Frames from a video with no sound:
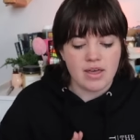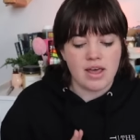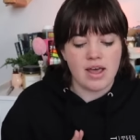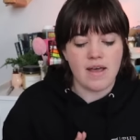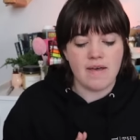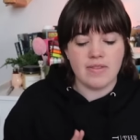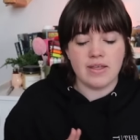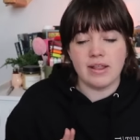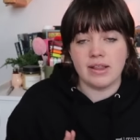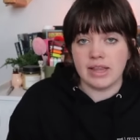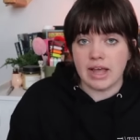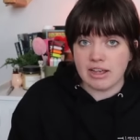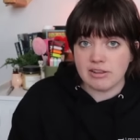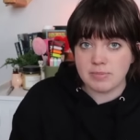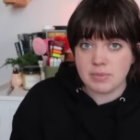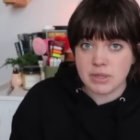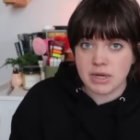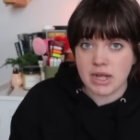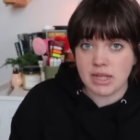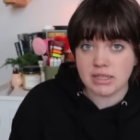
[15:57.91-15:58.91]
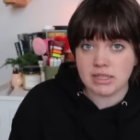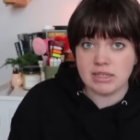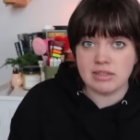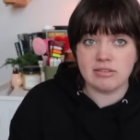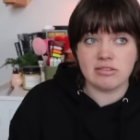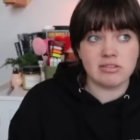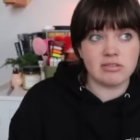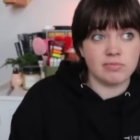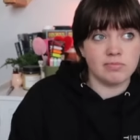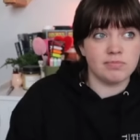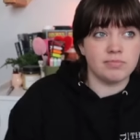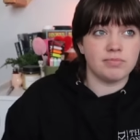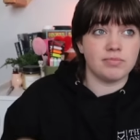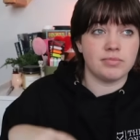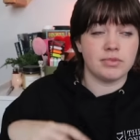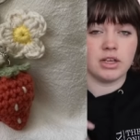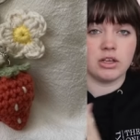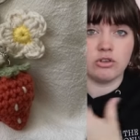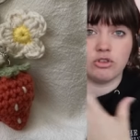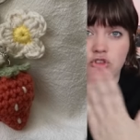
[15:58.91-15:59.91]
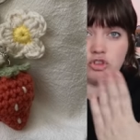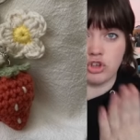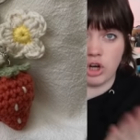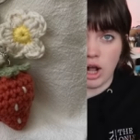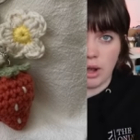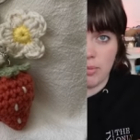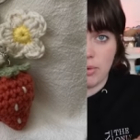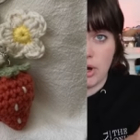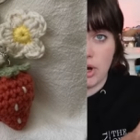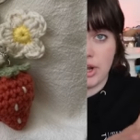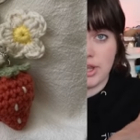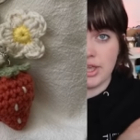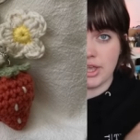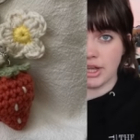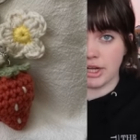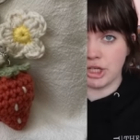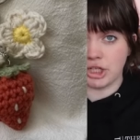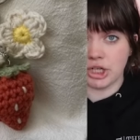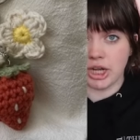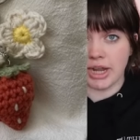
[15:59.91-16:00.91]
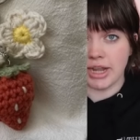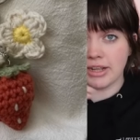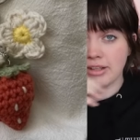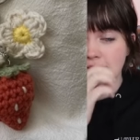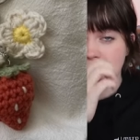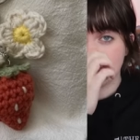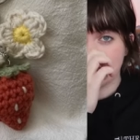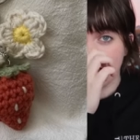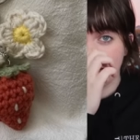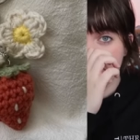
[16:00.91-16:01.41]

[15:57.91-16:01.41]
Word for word: And then last but not least, strawberry keychains.